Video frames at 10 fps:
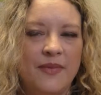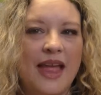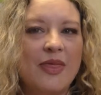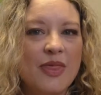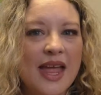
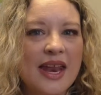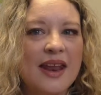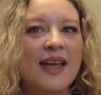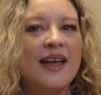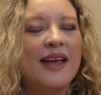and
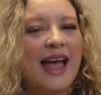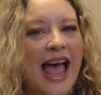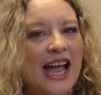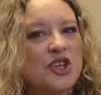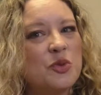then
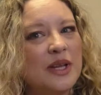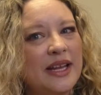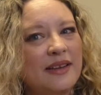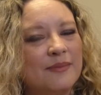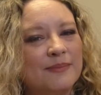actually